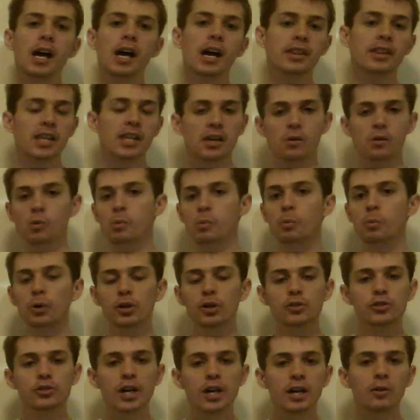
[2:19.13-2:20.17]
And then we put
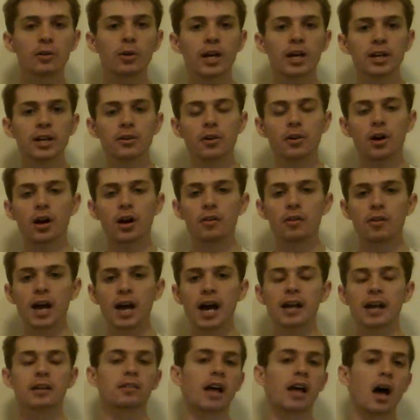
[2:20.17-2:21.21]
a generator on
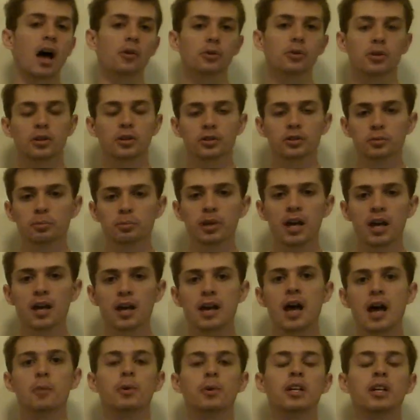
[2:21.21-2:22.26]
that, it allows it to
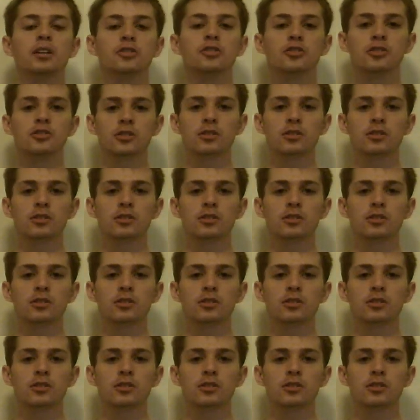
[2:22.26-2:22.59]
spin, and we